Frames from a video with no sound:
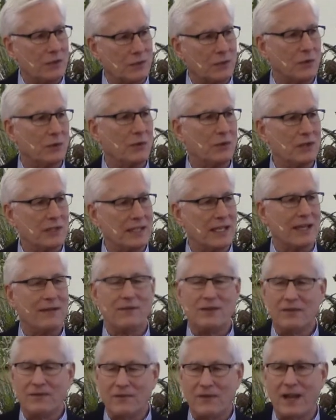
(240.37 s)
true
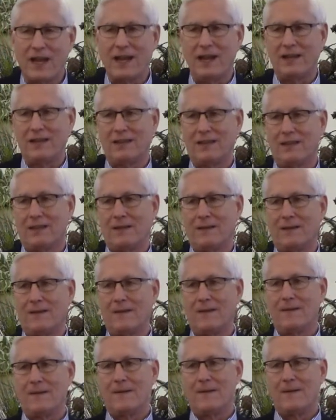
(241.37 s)
saving faith.
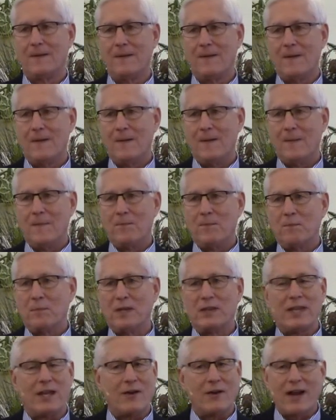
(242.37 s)

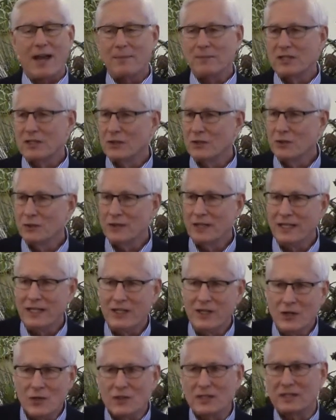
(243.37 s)
But they are absolutely
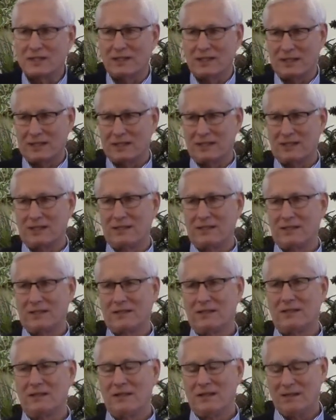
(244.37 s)

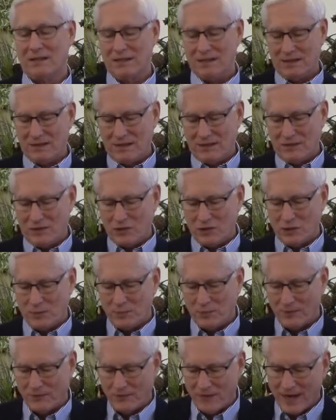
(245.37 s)
useless to
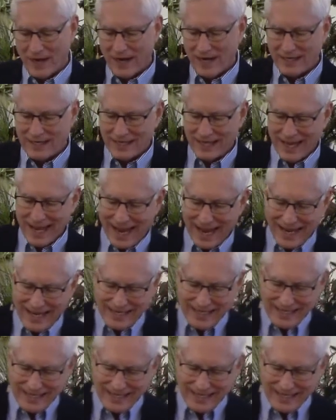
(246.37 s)
provide a